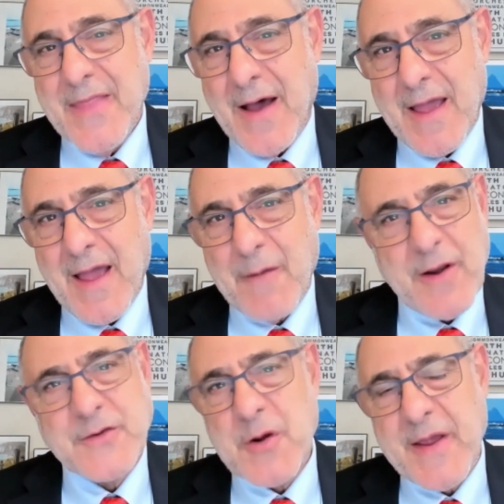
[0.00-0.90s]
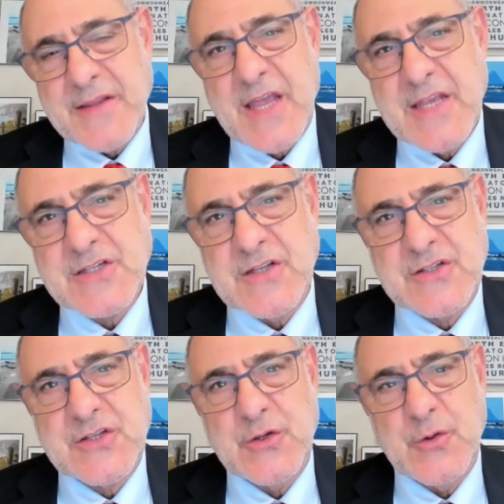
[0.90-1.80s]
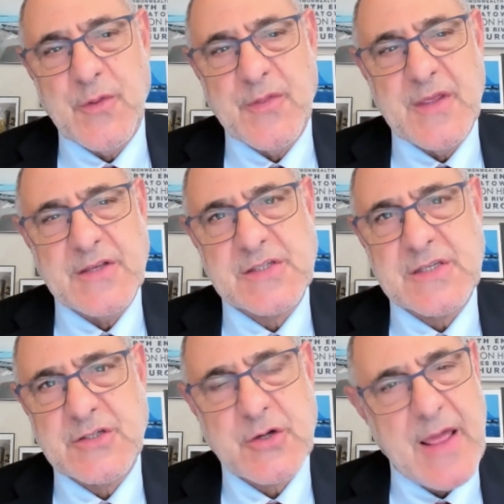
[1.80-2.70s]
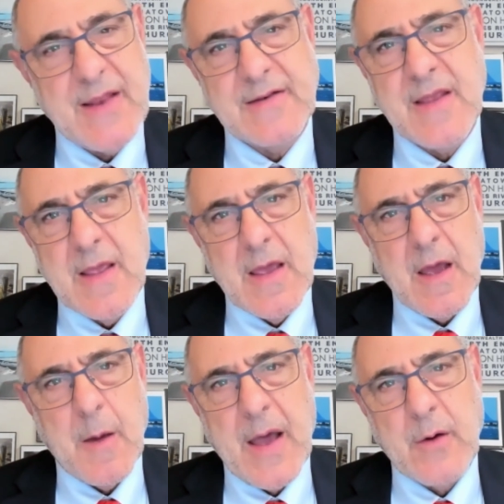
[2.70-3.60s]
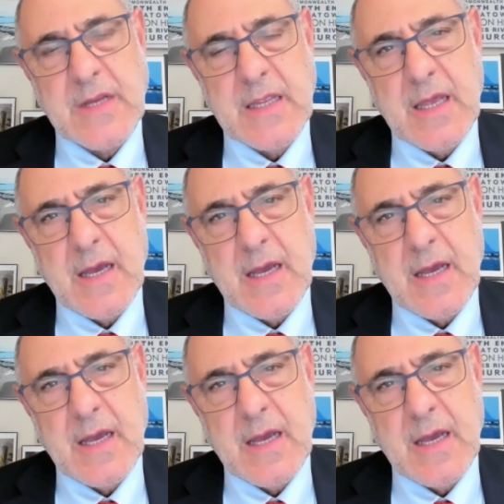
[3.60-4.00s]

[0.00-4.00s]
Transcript: I want to turn my attention to this trend about